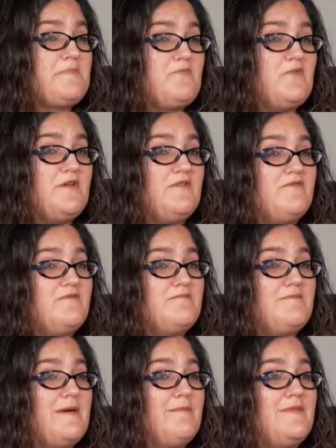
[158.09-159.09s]
Would have
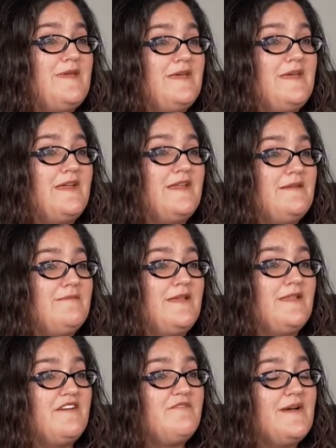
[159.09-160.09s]
meant me getting my
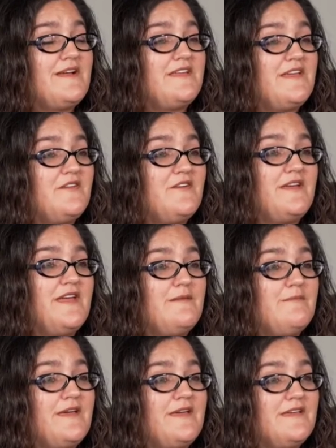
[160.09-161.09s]
life back together and
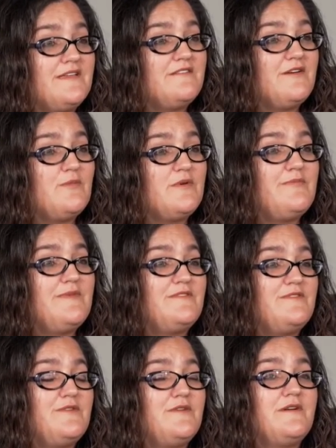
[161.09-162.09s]
getting my kids home with me
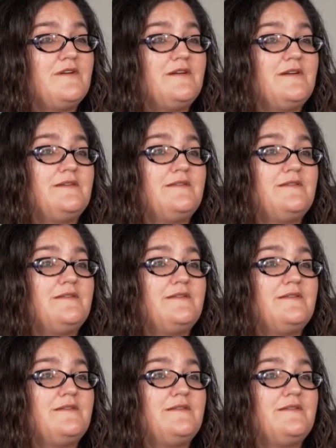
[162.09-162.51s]
sooner.